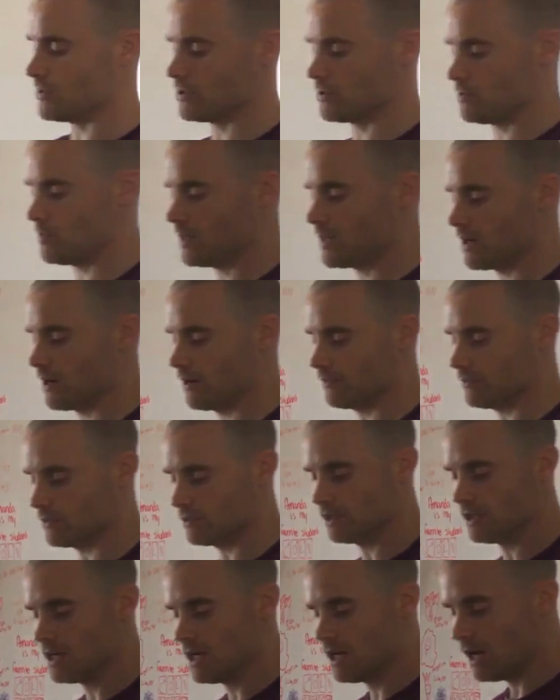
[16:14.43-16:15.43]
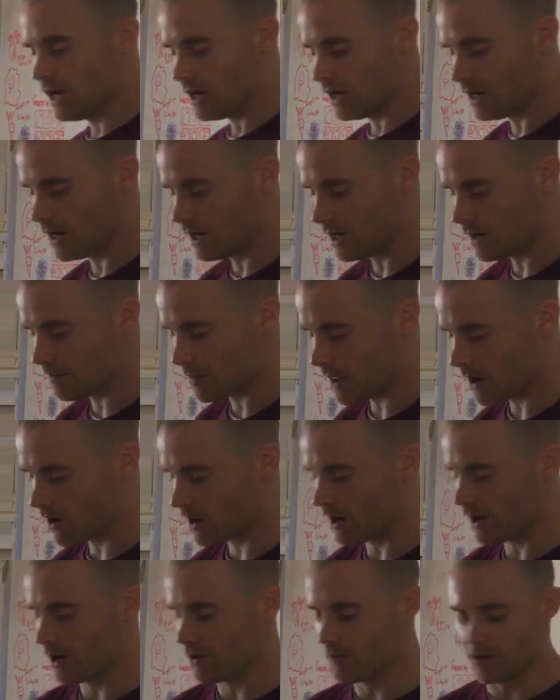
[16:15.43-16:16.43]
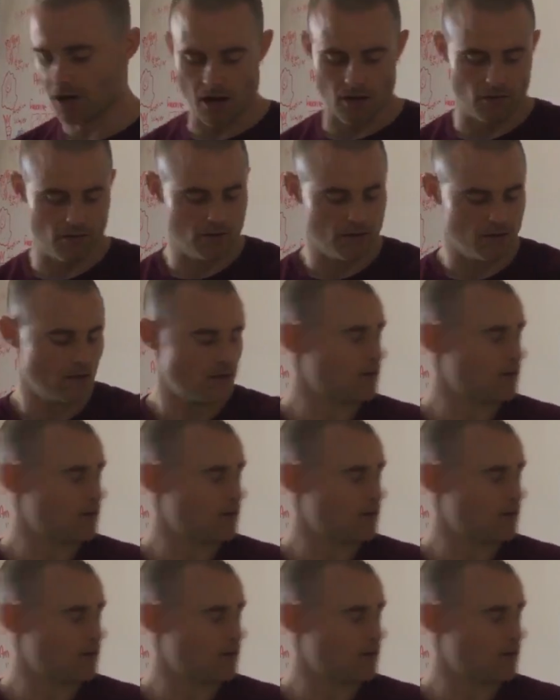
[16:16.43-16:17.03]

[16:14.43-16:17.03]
but just be careful. All right, here we go.